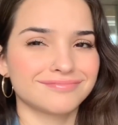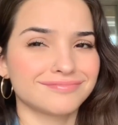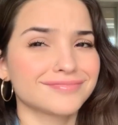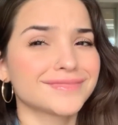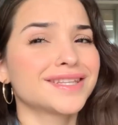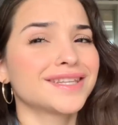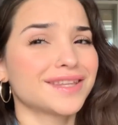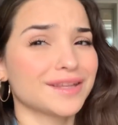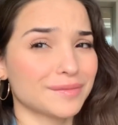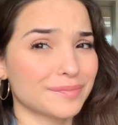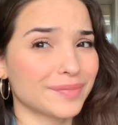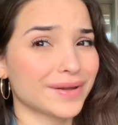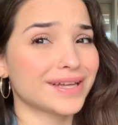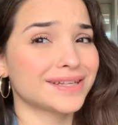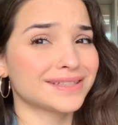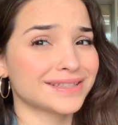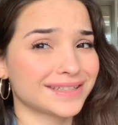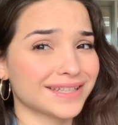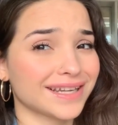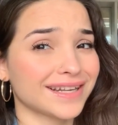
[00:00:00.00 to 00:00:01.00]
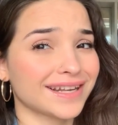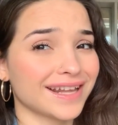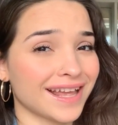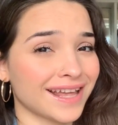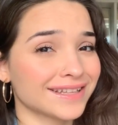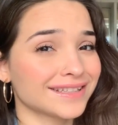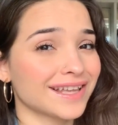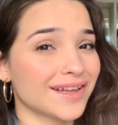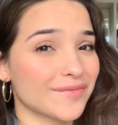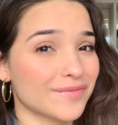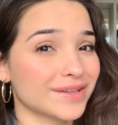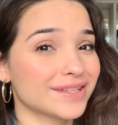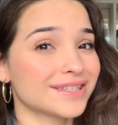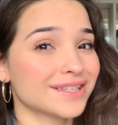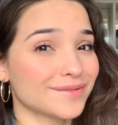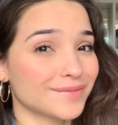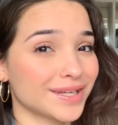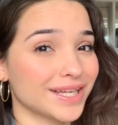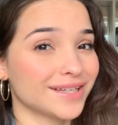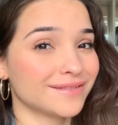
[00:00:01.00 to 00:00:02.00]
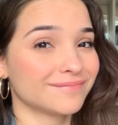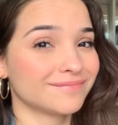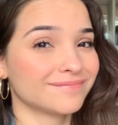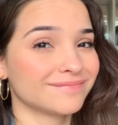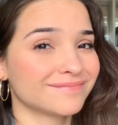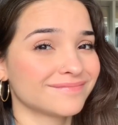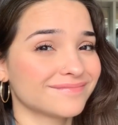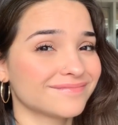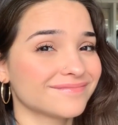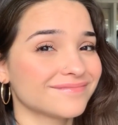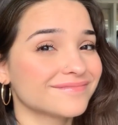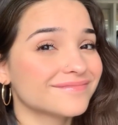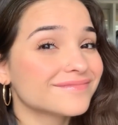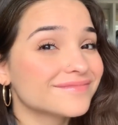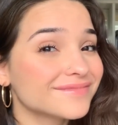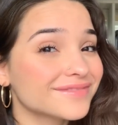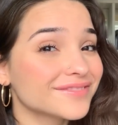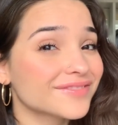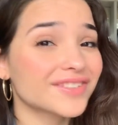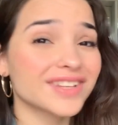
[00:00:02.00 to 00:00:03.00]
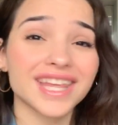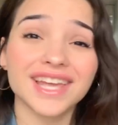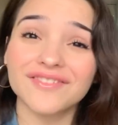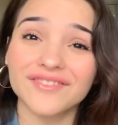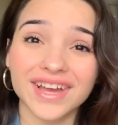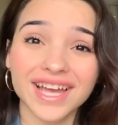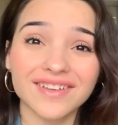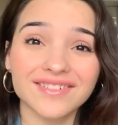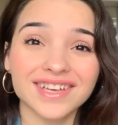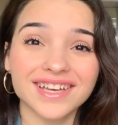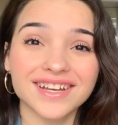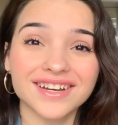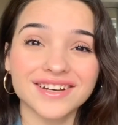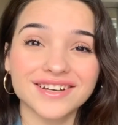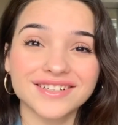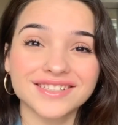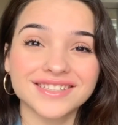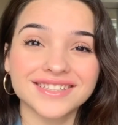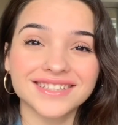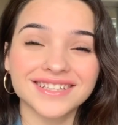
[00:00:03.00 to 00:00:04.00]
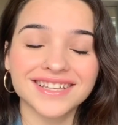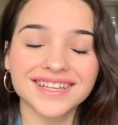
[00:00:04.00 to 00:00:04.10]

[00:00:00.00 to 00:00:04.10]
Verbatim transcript: the best thing that has happened to me for like 5 years.